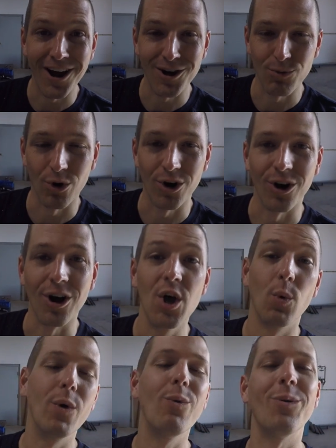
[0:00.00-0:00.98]
Iron Worker.
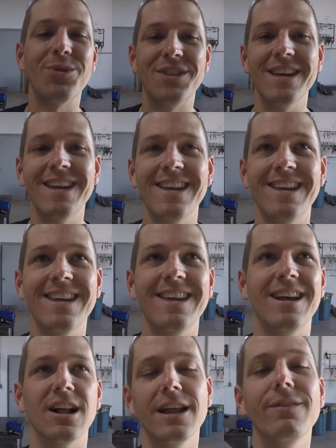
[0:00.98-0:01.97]
We went with
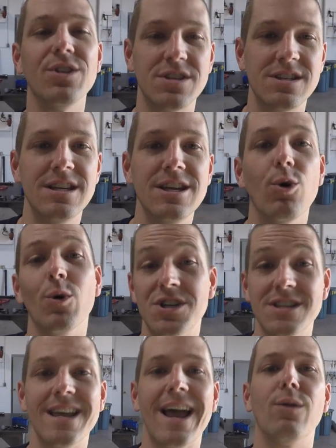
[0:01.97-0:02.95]
the Cleveland Steel,
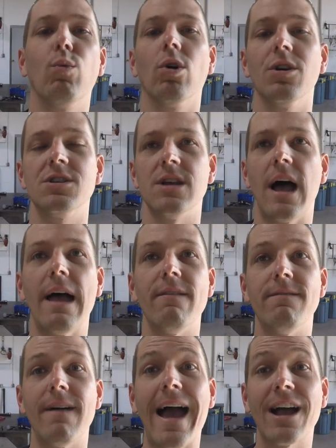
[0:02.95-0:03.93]
which is the Edwards.
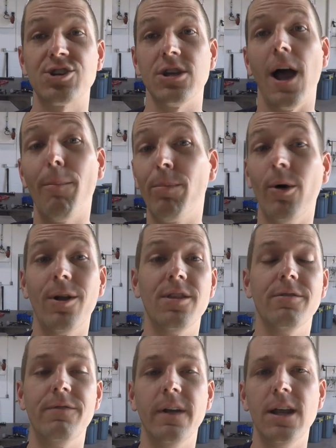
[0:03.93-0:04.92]
I've actually
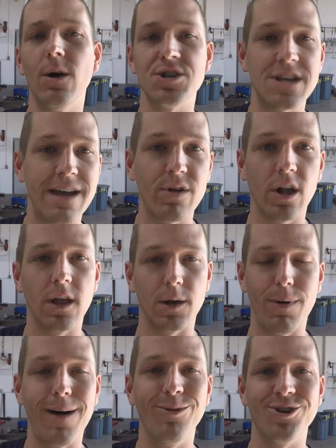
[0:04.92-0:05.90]
uploaded the video, just haven't
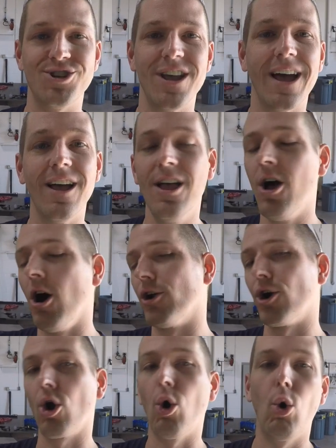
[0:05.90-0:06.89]
clicked publish yet
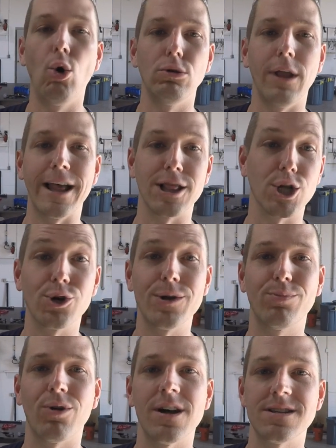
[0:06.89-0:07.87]
on our whole like
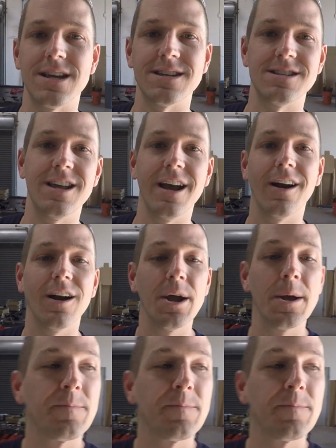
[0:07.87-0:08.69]
learning process there.